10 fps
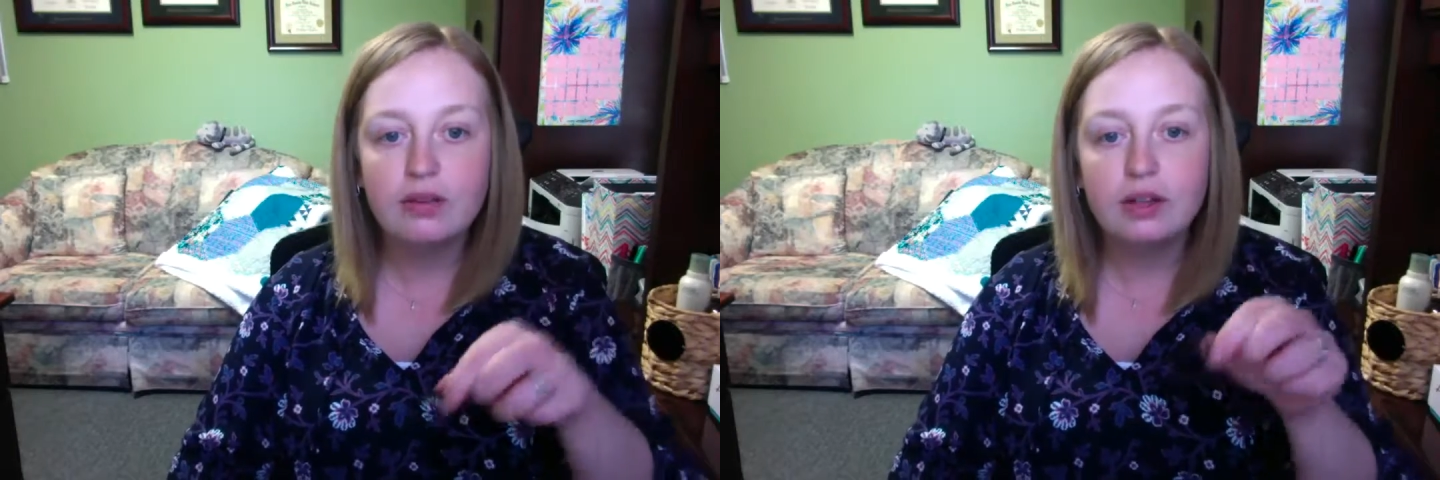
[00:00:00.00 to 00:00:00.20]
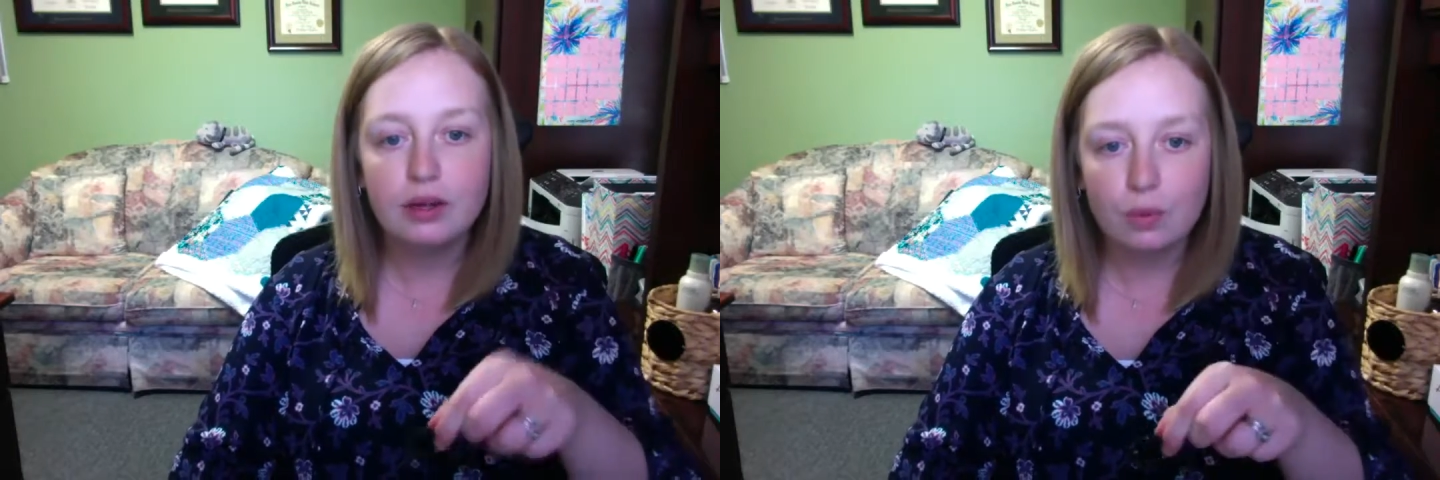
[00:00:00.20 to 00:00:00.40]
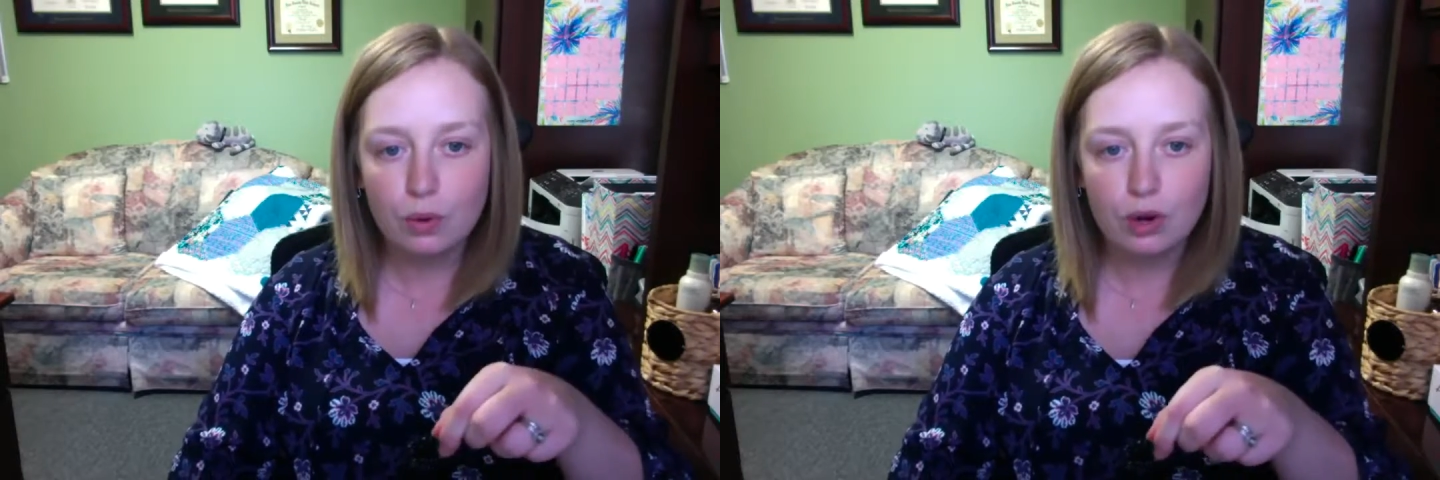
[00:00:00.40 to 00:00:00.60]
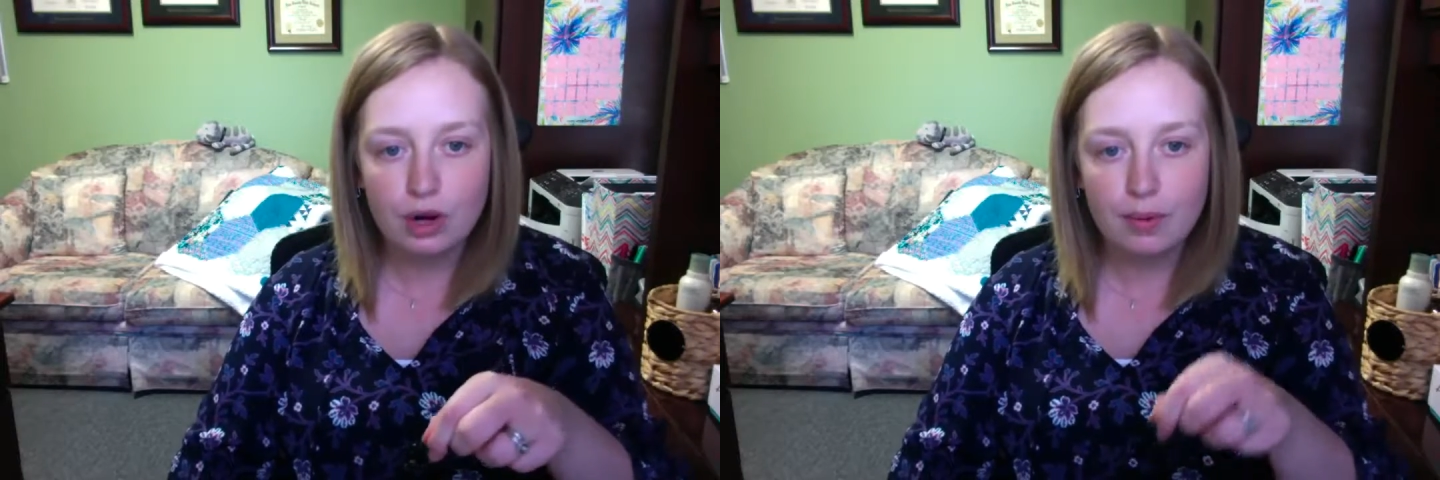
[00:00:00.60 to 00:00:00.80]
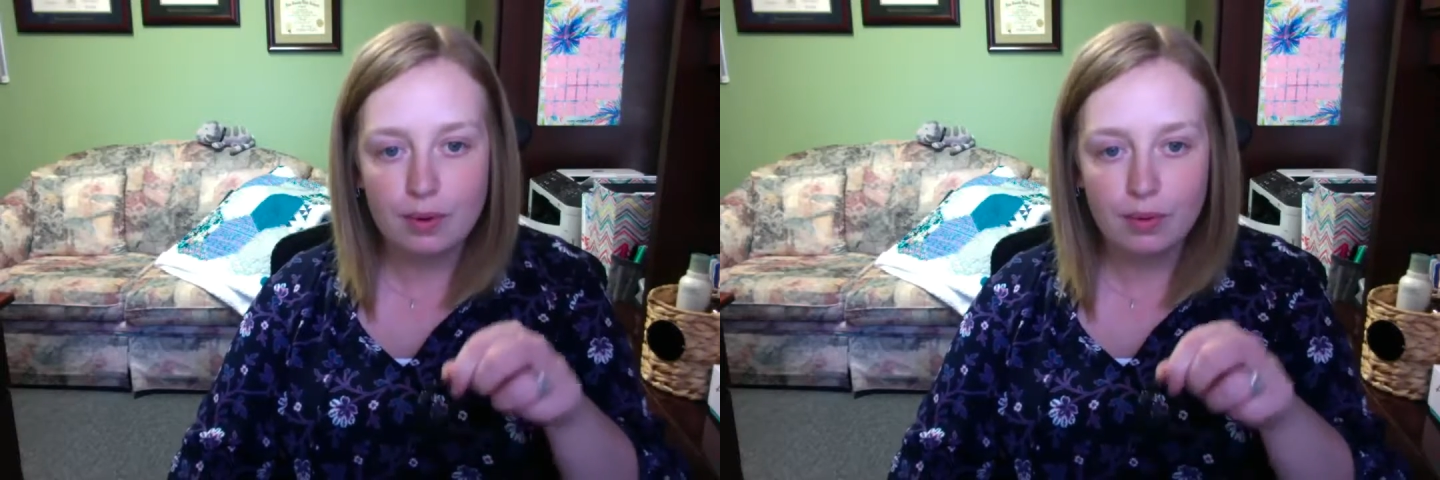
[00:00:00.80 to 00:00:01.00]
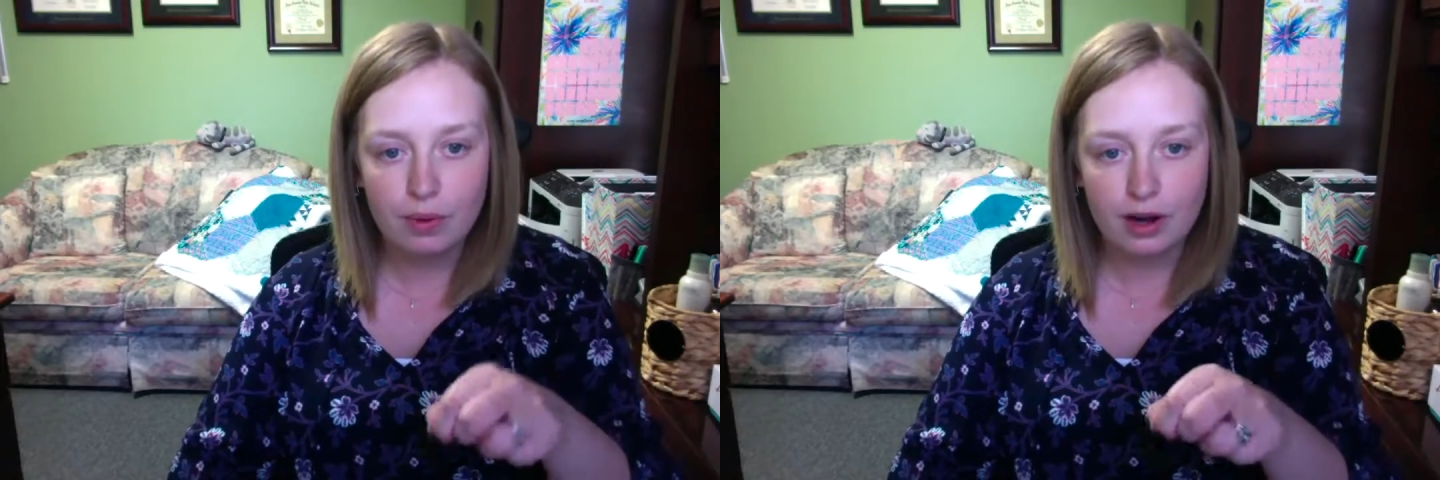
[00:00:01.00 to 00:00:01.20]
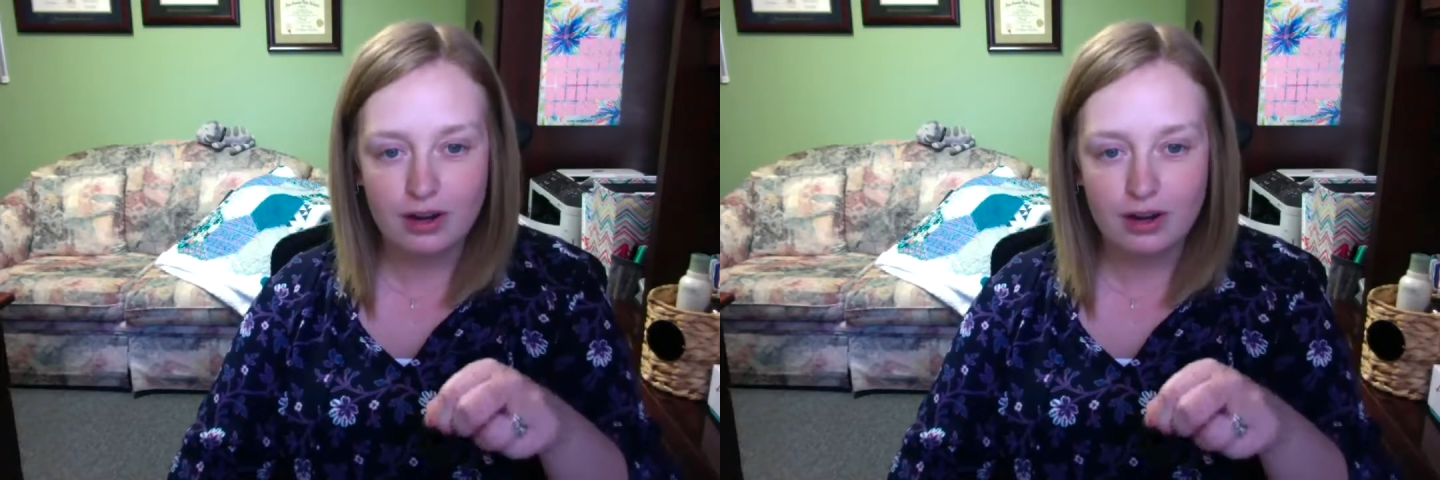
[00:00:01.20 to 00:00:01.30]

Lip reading: really warm water,